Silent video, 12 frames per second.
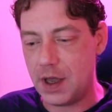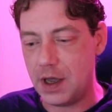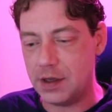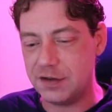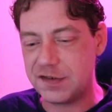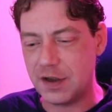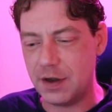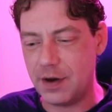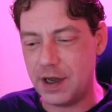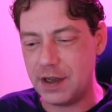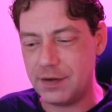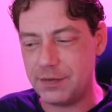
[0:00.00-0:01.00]
and so
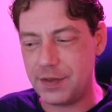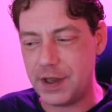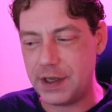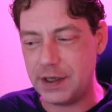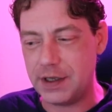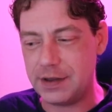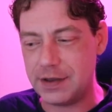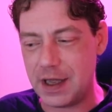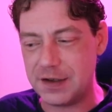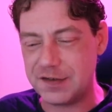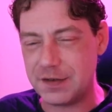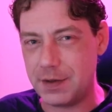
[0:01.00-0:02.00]
I don't think
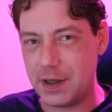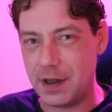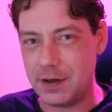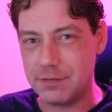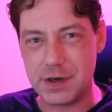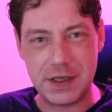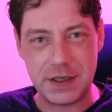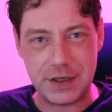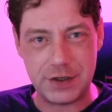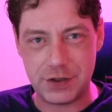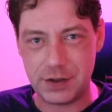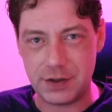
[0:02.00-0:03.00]
that's something I really
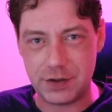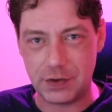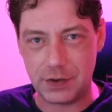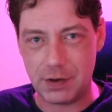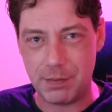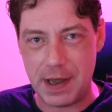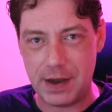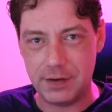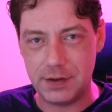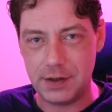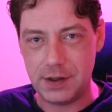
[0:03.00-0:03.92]
should talk about.